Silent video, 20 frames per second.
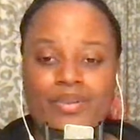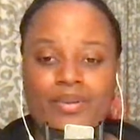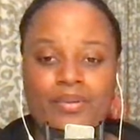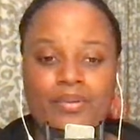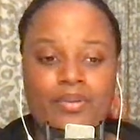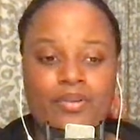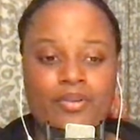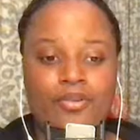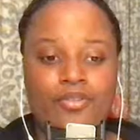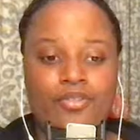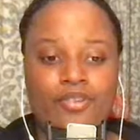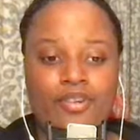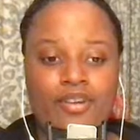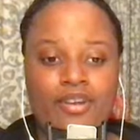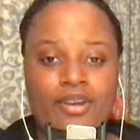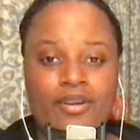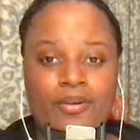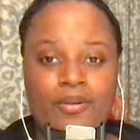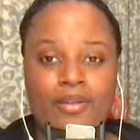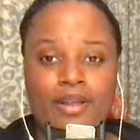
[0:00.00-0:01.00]
They're
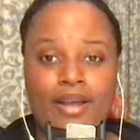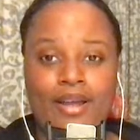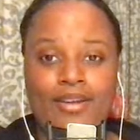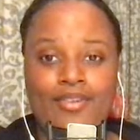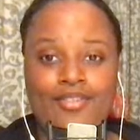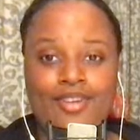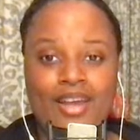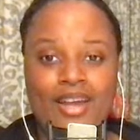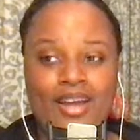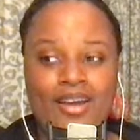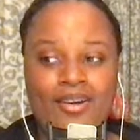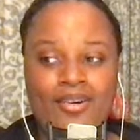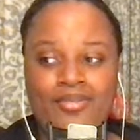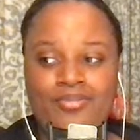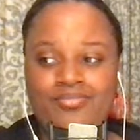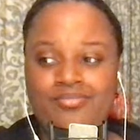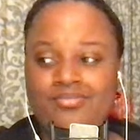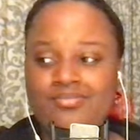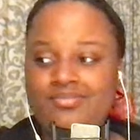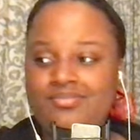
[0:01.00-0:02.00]
seated or lying
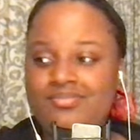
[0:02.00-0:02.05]
down.